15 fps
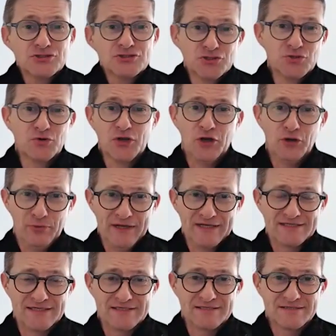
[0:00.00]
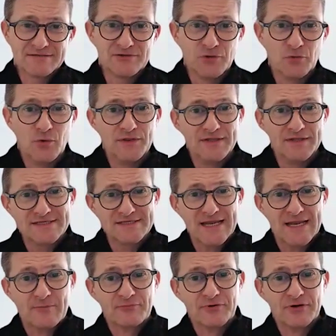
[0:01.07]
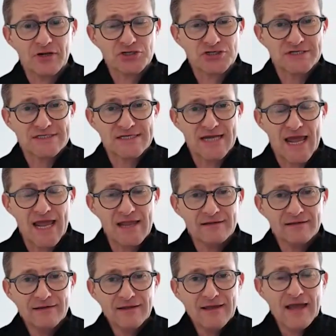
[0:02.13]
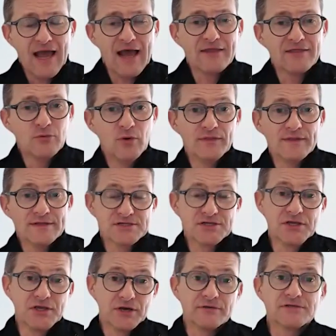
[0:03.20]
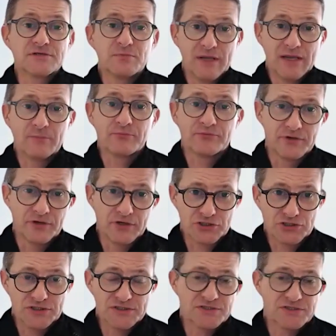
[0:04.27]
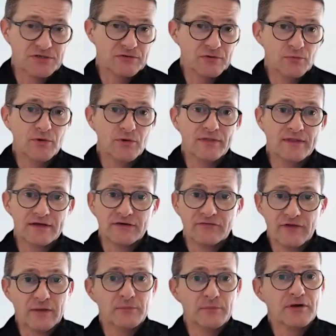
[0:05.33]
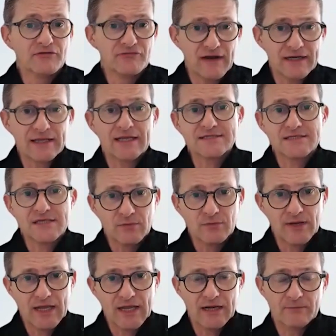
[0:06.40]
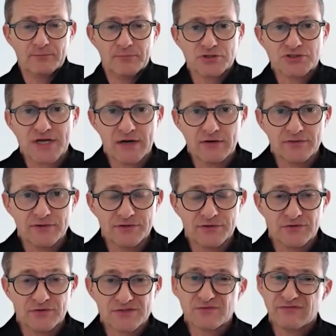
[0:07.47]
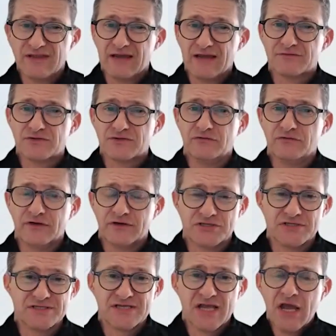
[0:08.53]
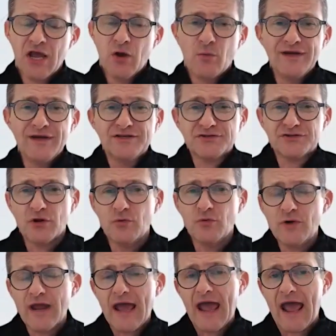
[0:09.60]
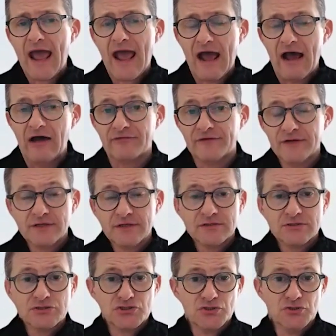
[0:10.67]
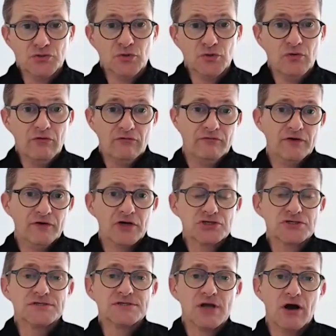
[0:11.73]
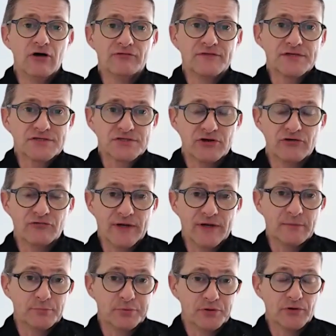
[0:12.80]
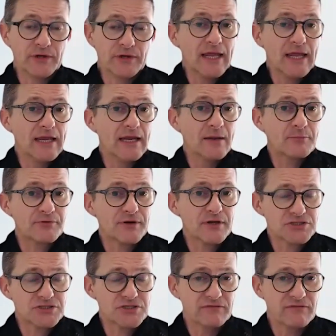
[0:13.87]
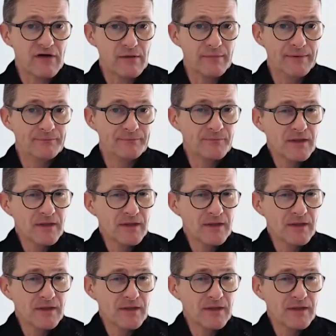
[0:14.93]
2 code bases, the one that's in production today and the one that's going to be in production soon, the one that development are finalizing and we're going to push out of the door. So we really have 2 versions. We don't have 2 versions of the software deployed in a production environment.